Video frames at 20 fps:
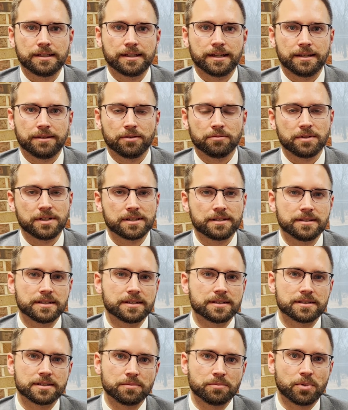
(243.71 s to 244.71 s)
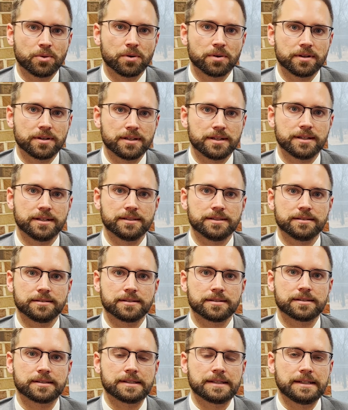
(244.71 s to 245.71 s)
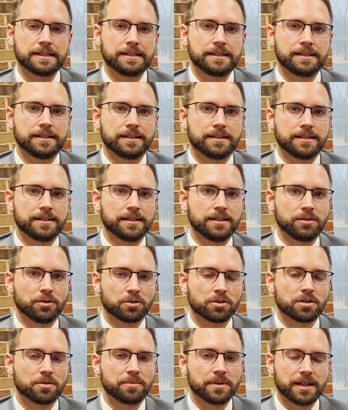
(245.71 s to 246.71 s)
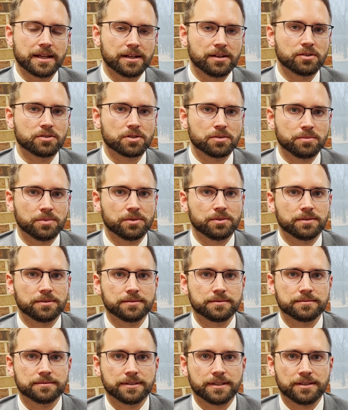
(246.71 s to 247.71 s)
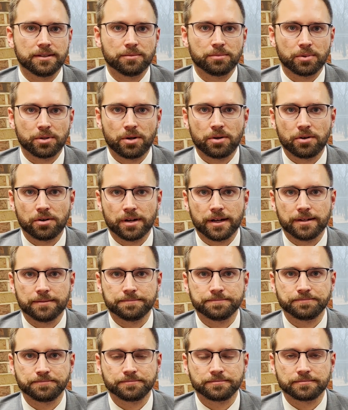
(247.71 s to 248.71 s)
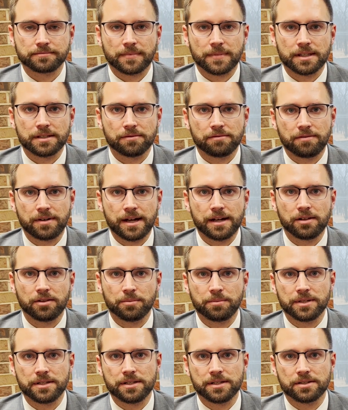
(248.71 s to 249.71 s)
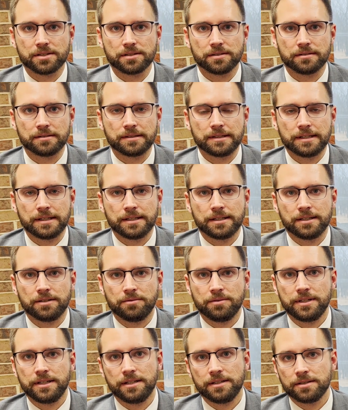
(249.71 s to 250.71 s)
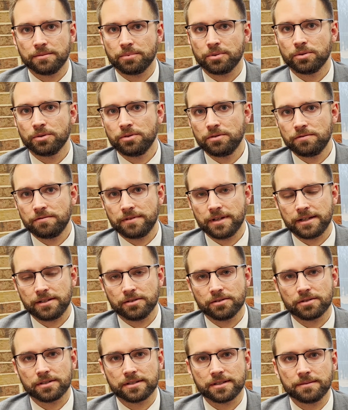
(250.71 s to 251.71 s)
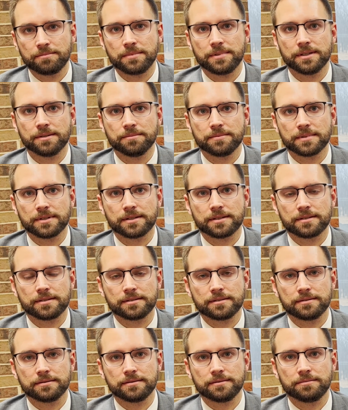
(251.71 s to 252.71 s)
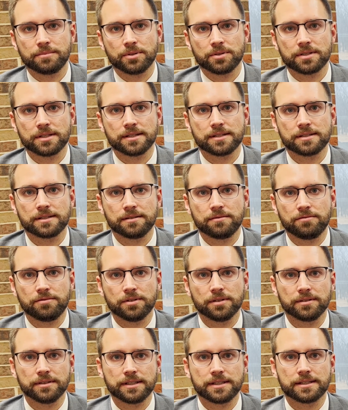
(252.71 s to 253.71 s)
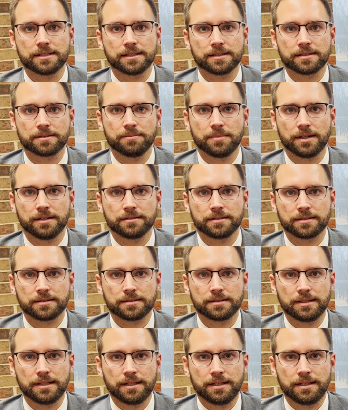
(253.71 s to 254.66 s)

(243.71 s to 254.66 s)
And the reason this is important is, in order to be eligible in the program to file a petition, we need to prove that your symptoms persisted for at least 6 months.